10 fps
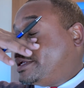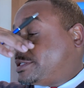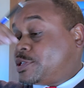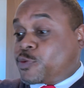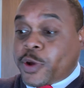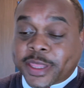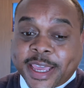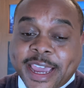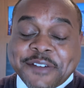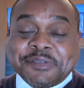it's just one
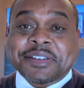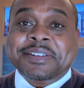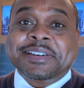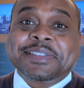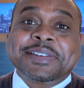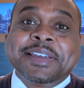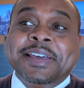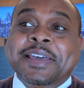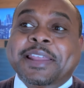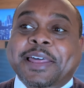thing after another.
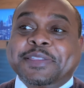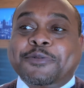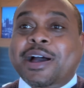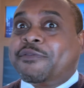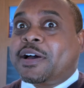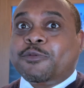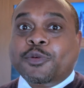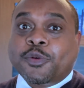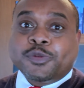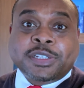Like the Wi-Fi,
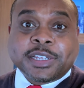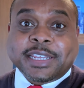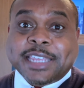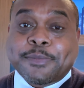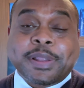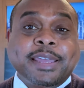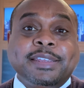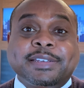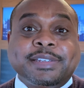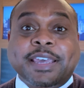we took that same plane
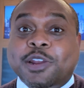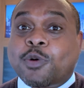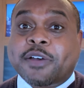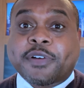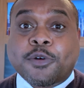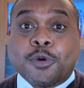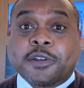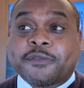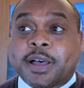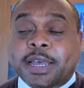yesterday and the Wi-Fi worked
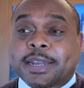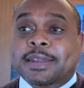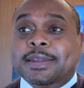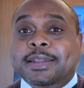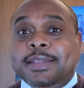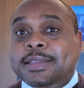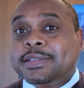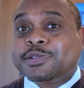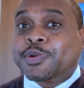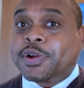fine. And then
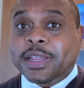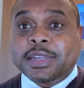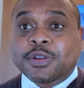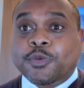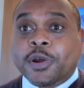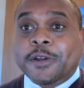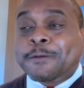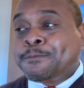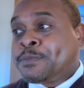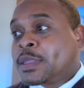this morning it didn't
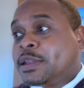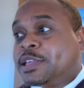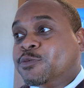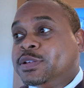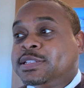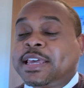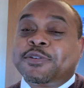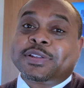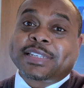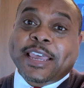work. Then we stayed
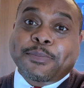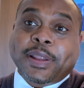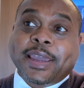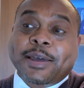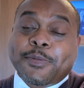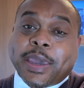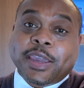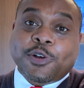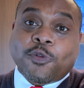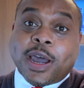on the same plane coming back
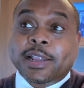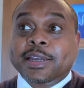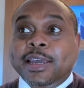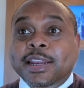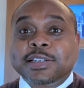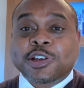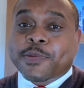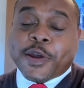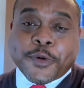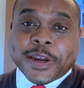here to Raleigh and it started
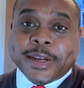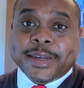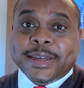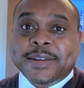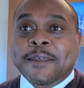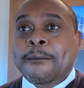back working again.